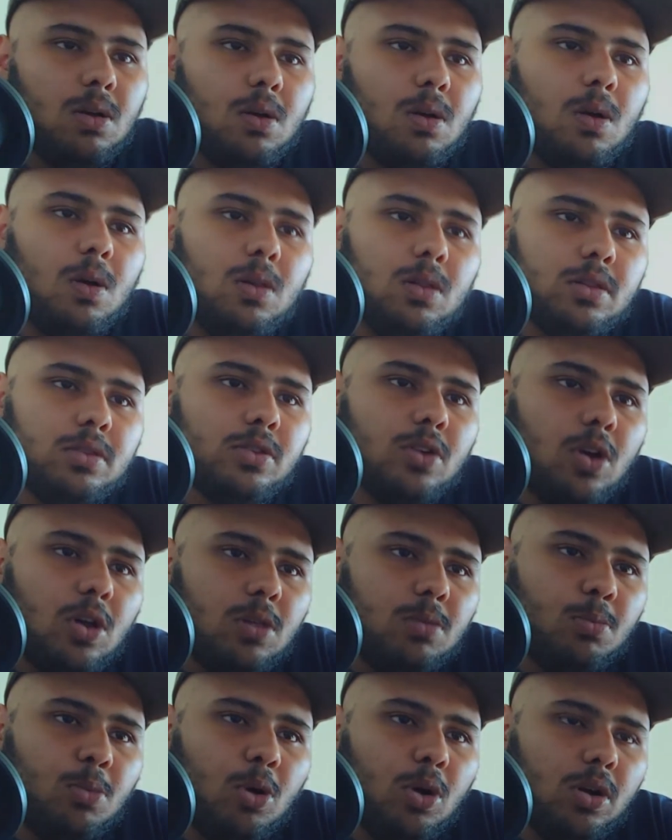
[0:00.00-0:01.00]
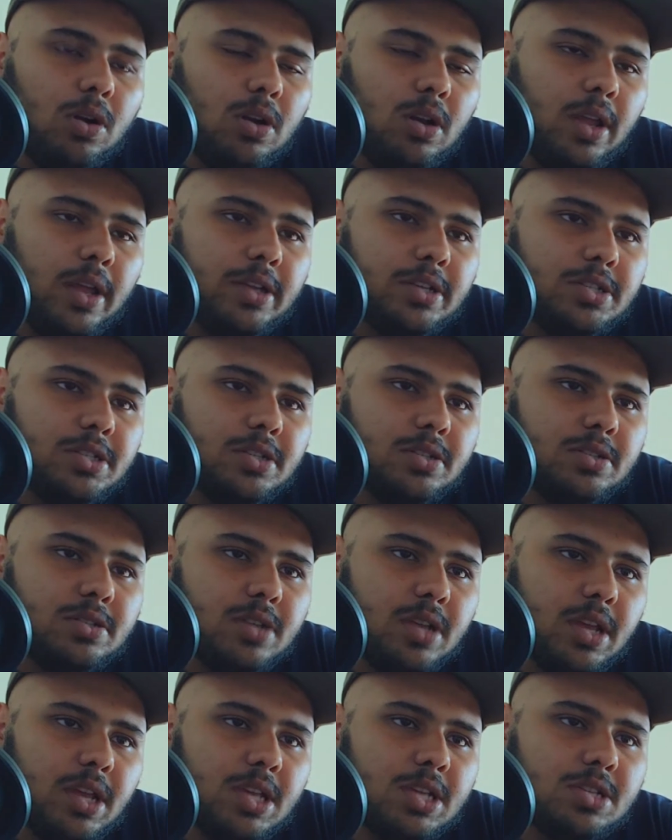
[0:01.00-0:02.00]
All in all, Mortal
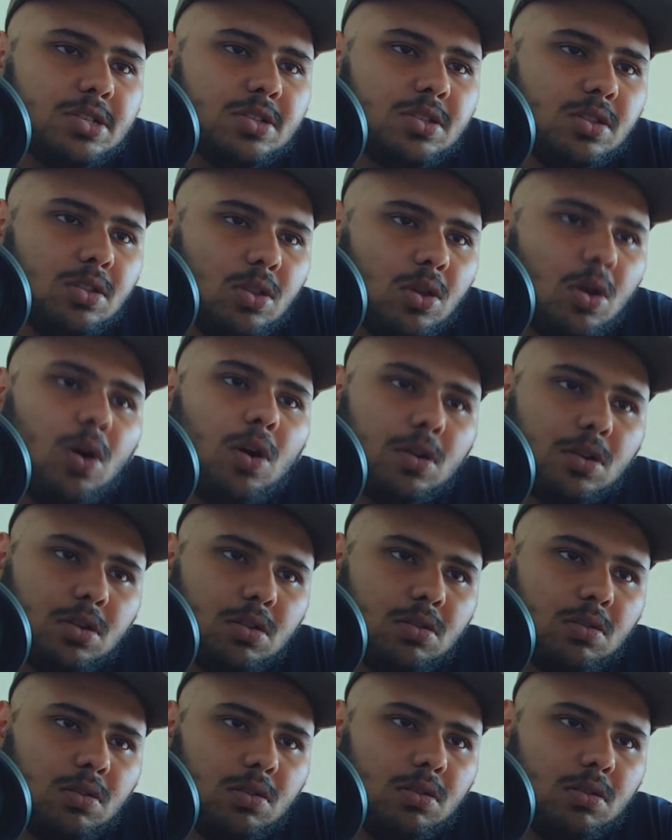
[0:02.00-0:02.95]
Engines is not